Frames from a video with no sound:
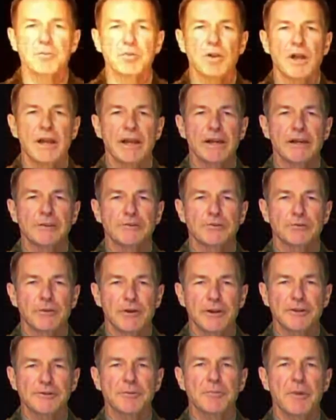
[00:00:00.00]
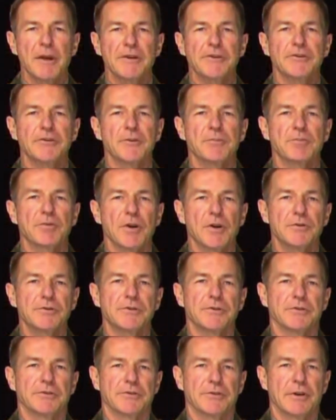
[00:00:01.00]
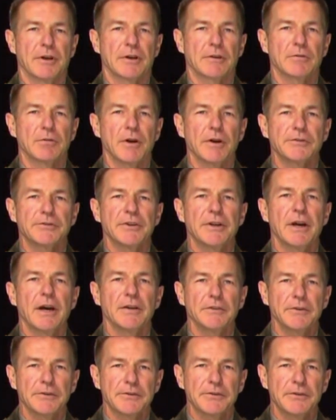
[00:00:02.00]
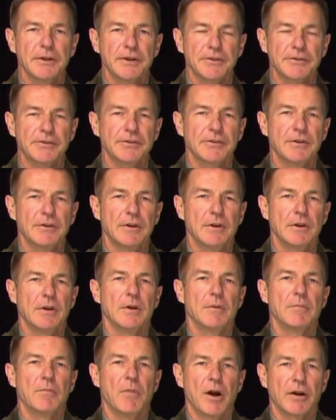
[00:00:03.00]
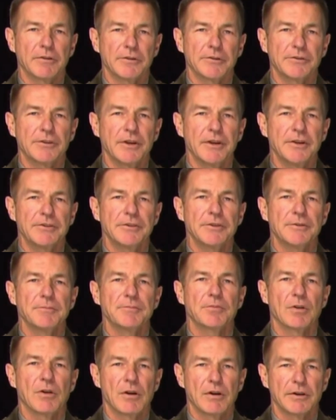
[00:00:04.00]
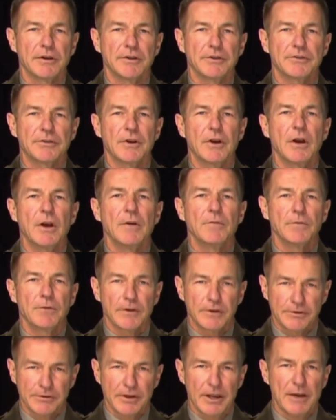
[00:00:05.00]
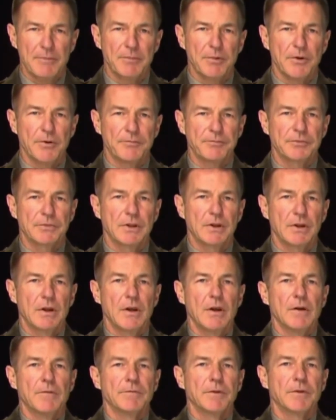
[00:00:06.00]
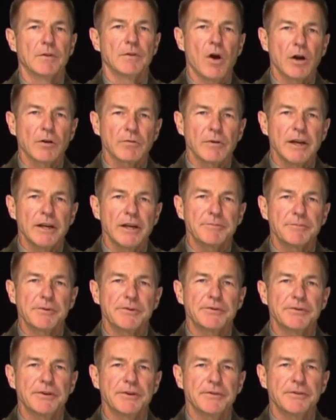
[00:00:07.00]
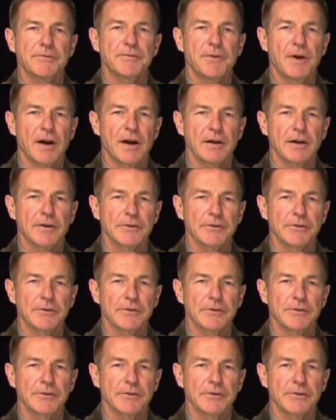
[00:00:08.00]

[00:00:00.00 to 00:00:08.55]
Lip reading: applying transformational approaches across the other 6 modernization priorities. For example, for long-range precision fires,